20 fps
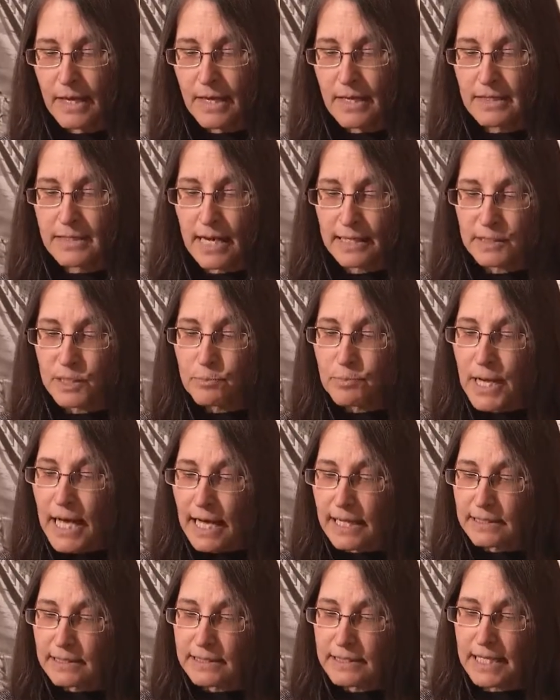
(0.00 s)
Doctor
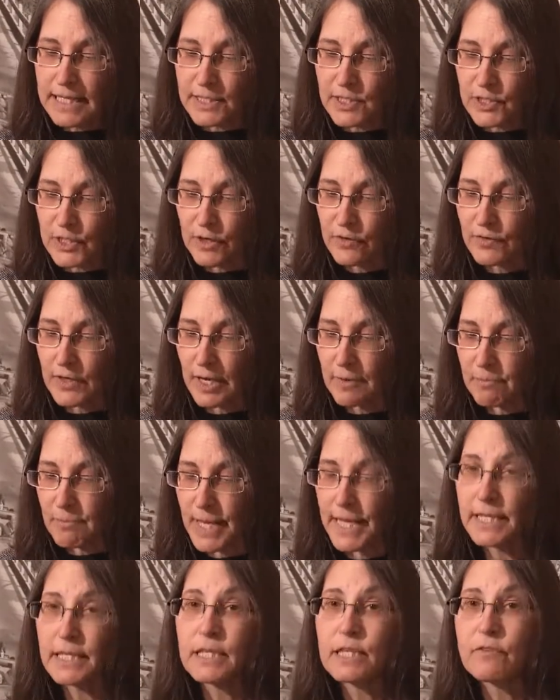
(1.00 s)
Pollack has served on
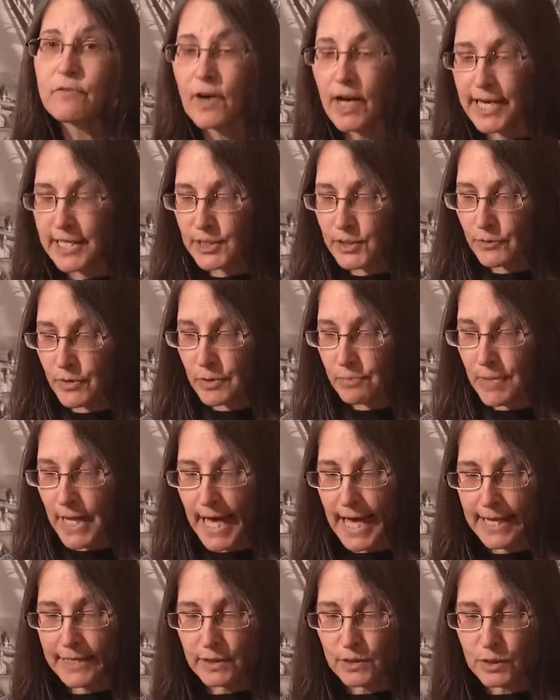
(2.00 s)
many advisory
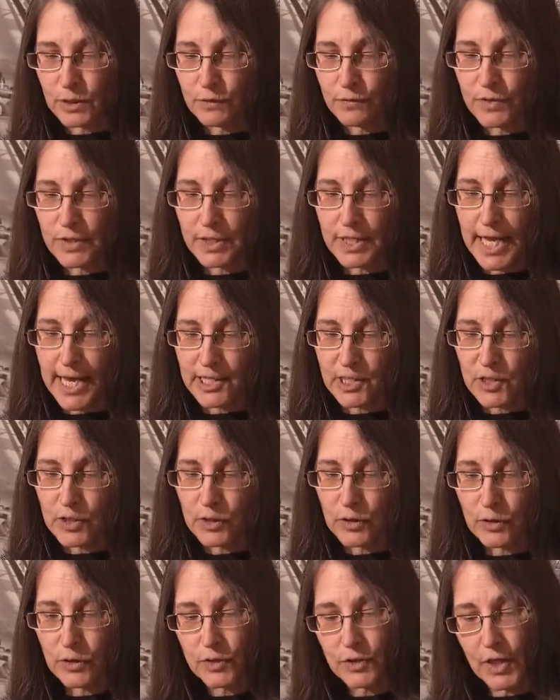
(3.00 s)
panels for the
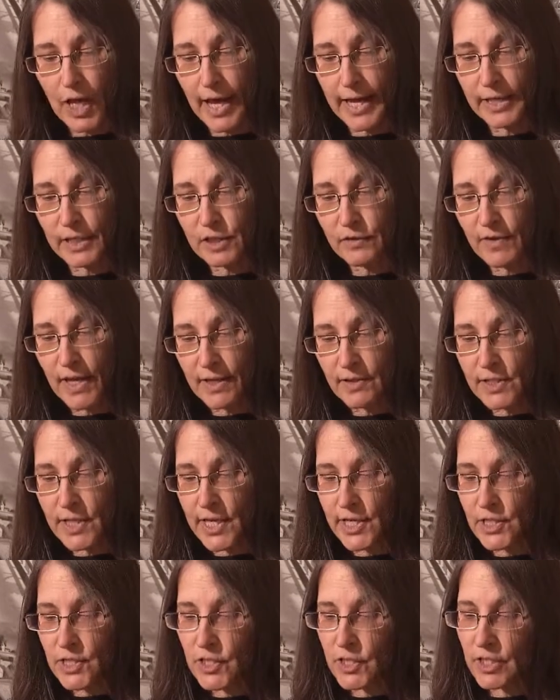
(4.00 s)
National Science
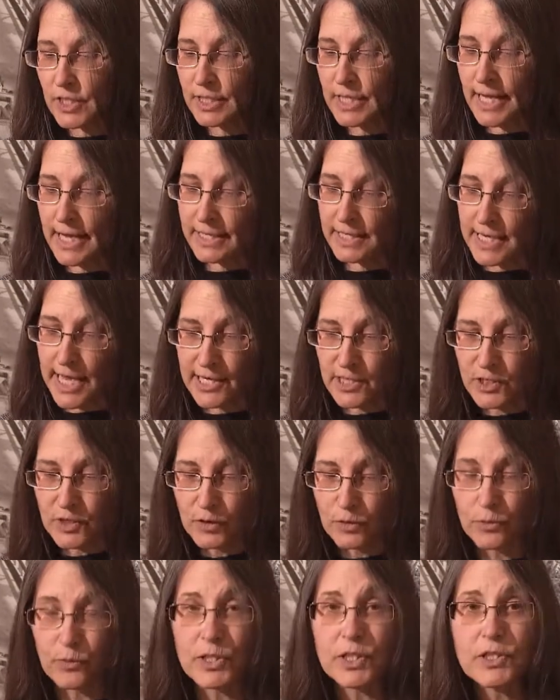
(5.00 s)
Foundation and
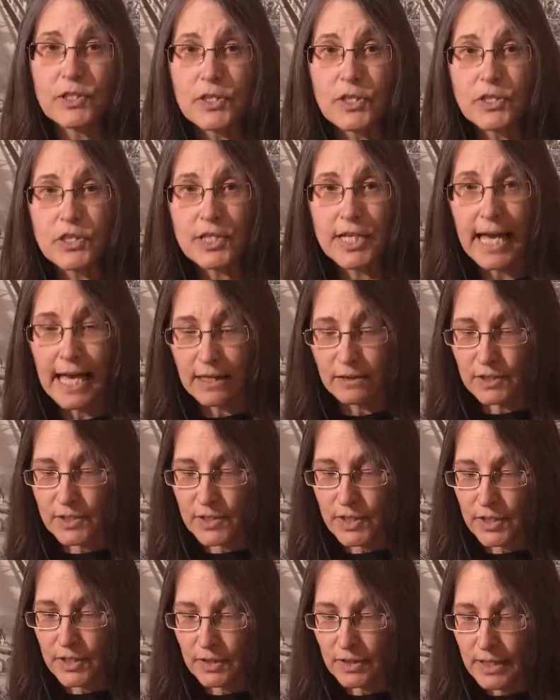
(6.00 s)
National Research
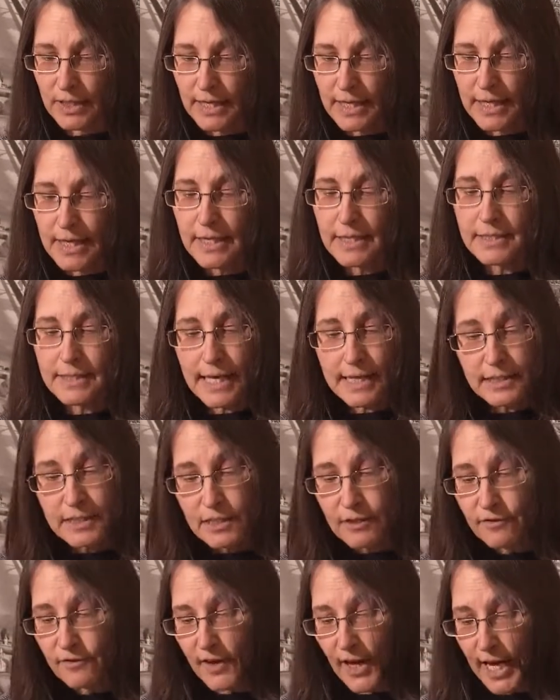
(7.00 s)
Council,
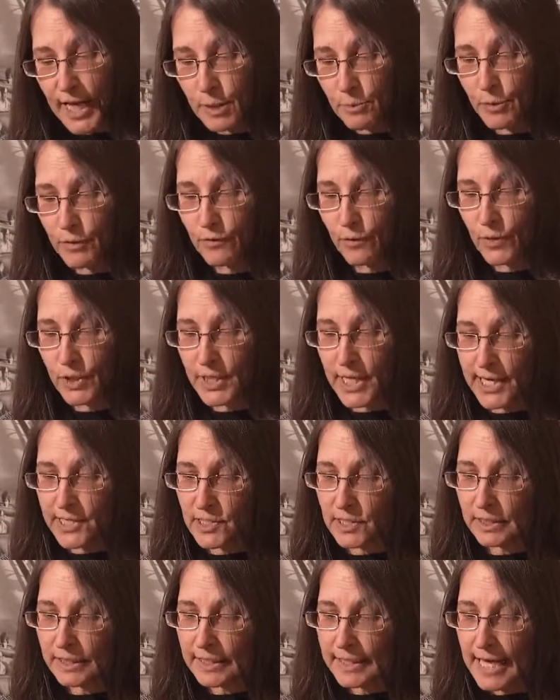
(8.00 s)
testified before
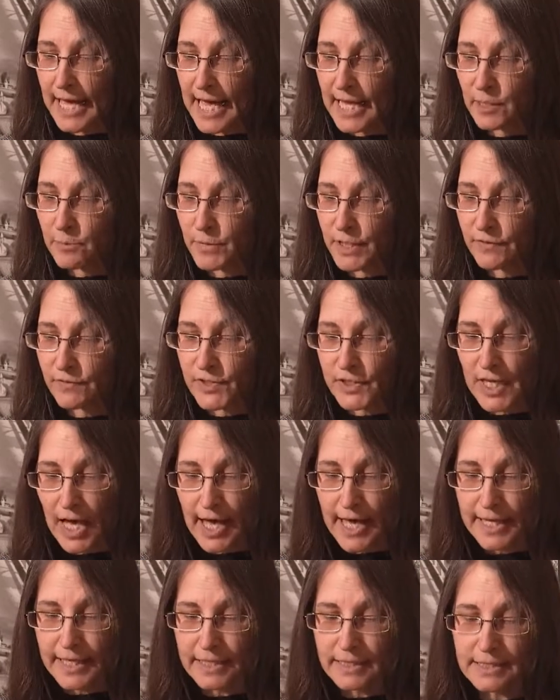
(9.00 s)
National Academy of
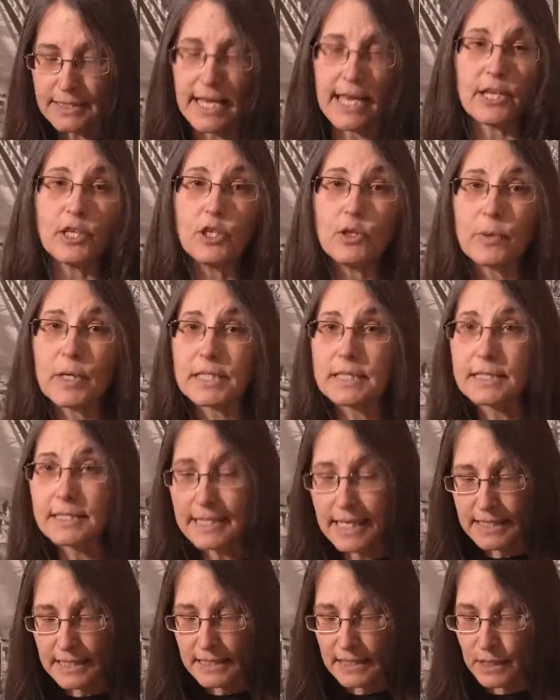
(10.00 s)
Science and U S
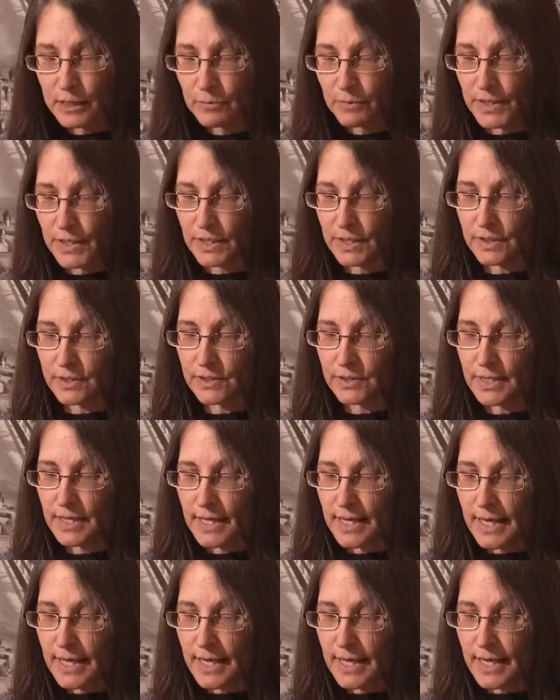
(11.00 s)
Senate committees,